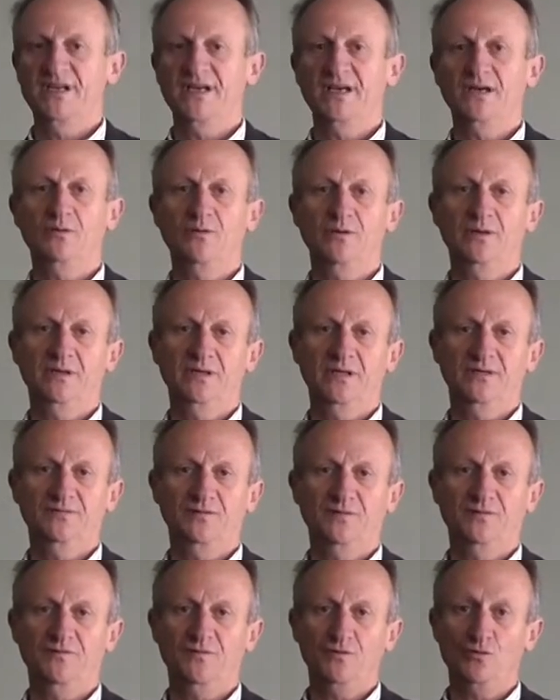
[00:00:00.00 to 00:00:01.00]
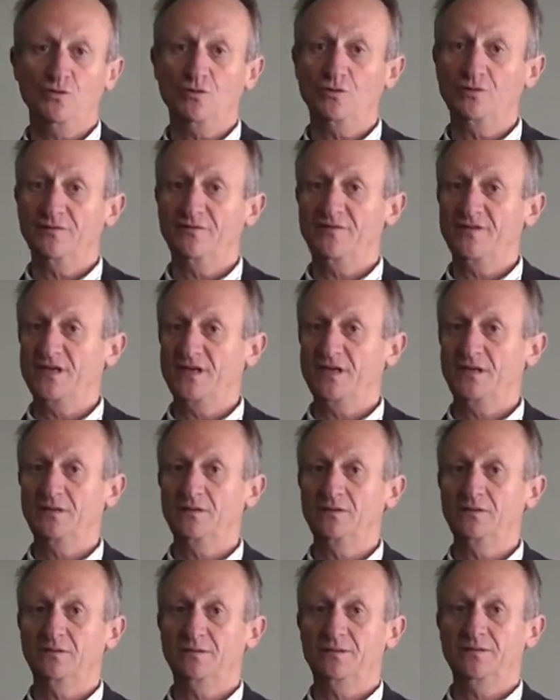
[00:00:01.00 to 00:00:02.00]
now on level 4 of the
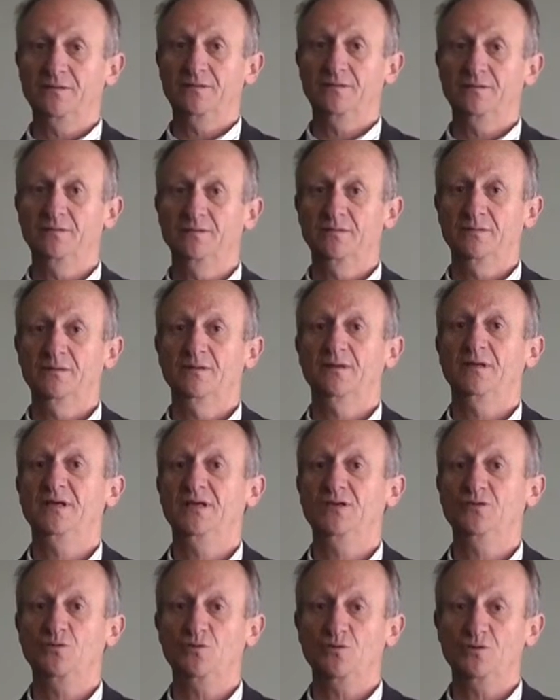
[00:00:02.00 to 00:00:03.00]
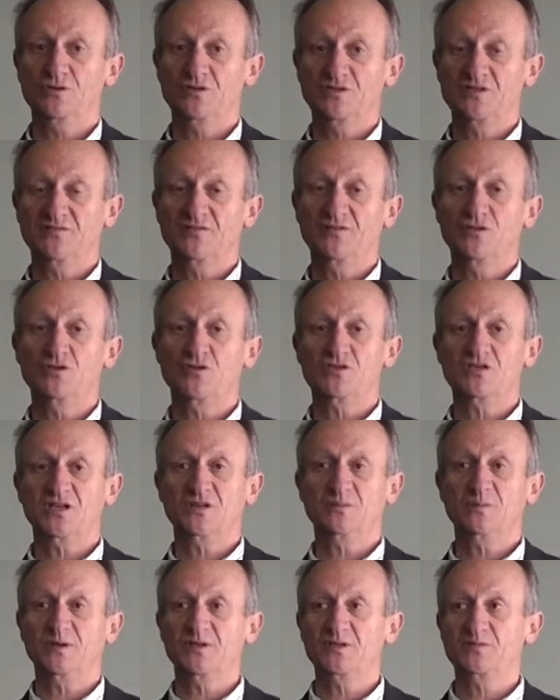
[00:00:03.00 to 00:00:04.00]
old headquarters of the New
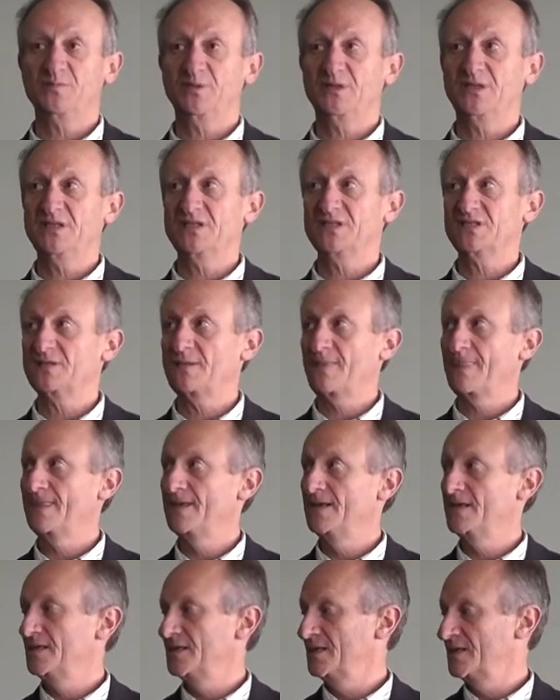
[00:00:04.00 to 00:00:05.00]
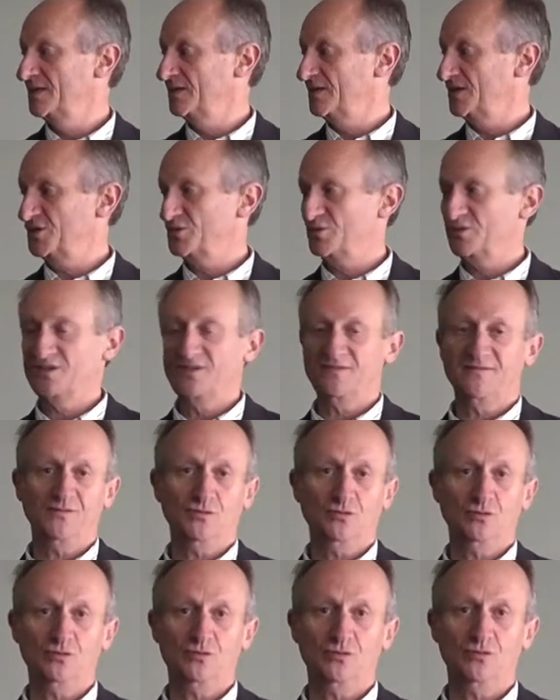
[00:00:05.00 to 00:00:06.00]
South Wales Police. This was the
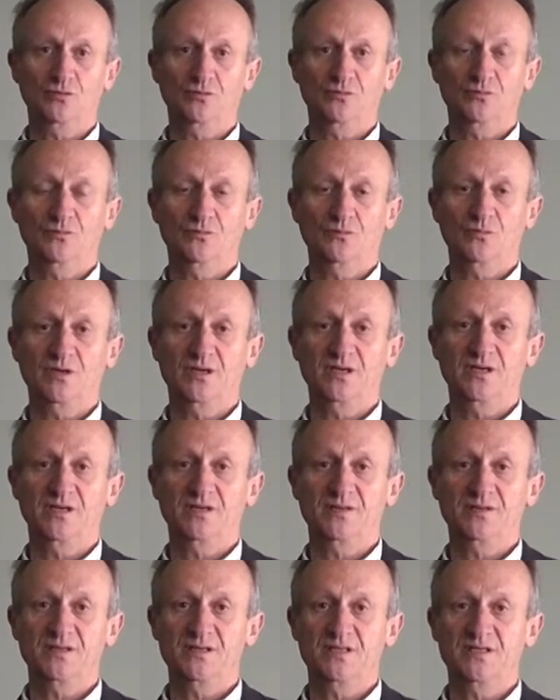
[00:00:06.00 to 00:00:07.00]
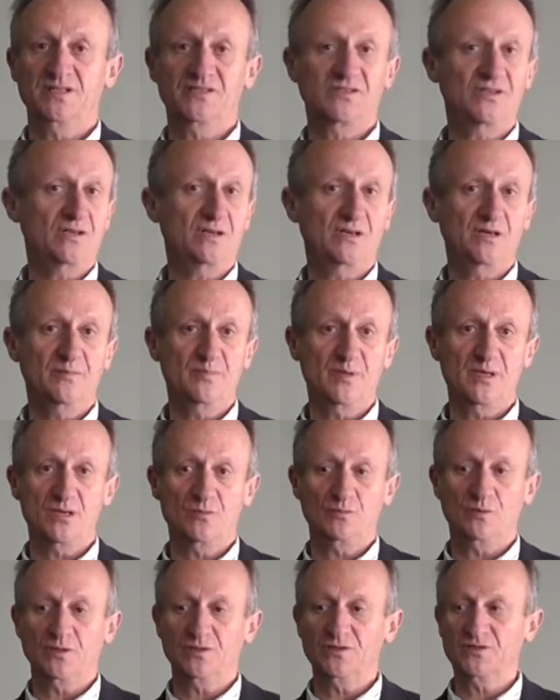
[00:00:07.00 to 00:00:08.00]
floor where the
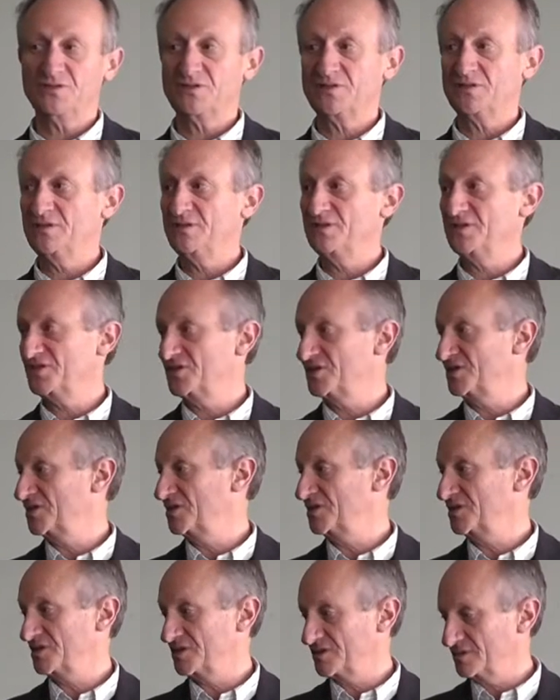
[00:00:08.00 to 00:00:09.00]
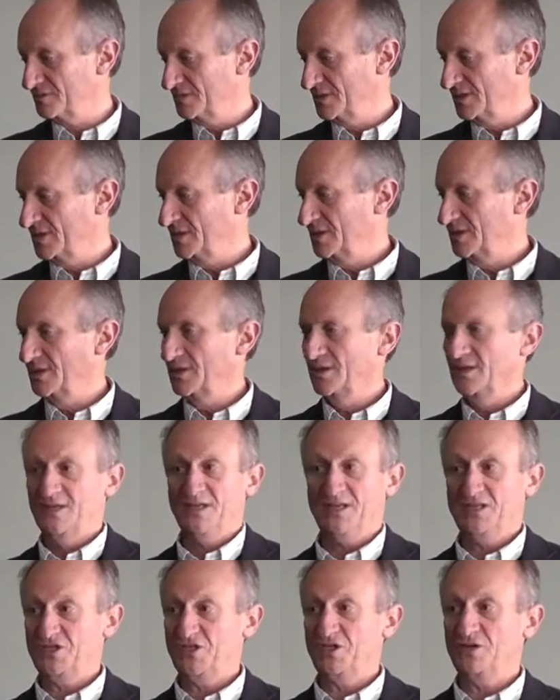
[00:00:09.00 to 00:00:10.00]
CIB was, and this is
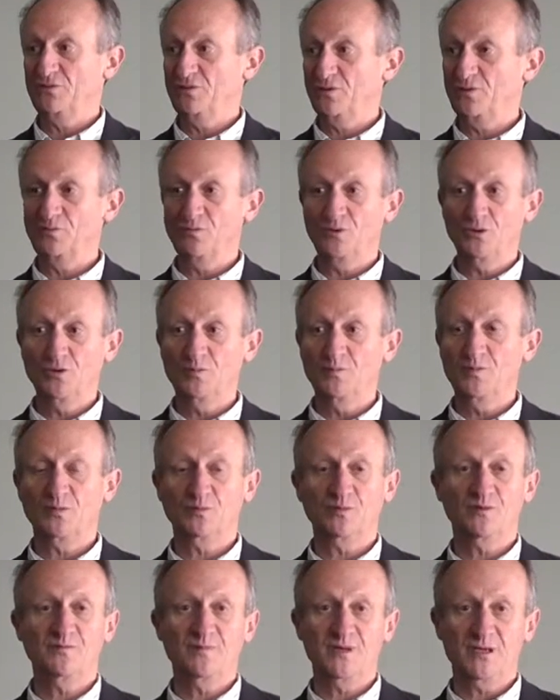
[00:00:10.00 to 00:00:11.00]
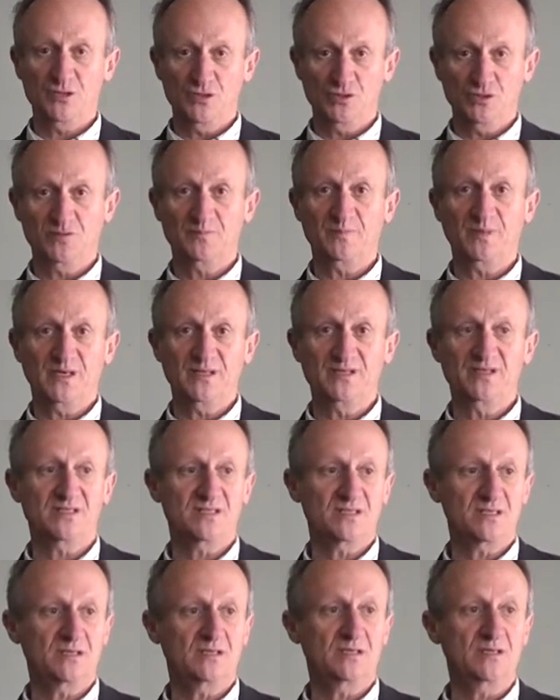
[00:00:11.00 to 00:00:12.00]
a general room that would have been used by the
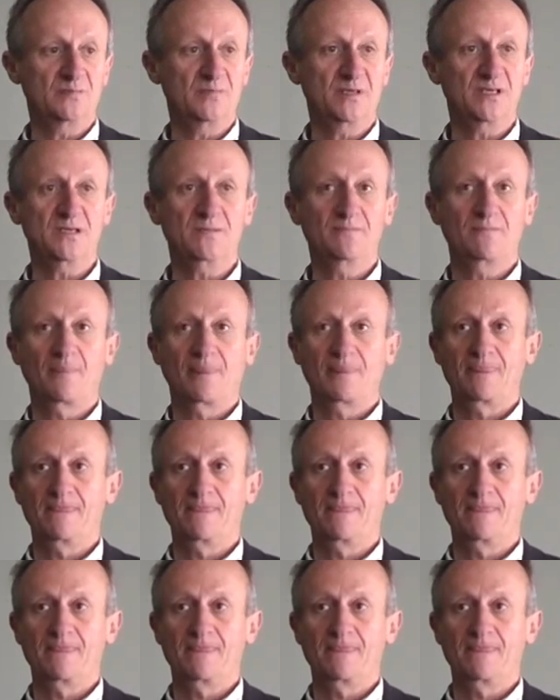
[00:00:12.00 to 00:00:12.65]
CIB.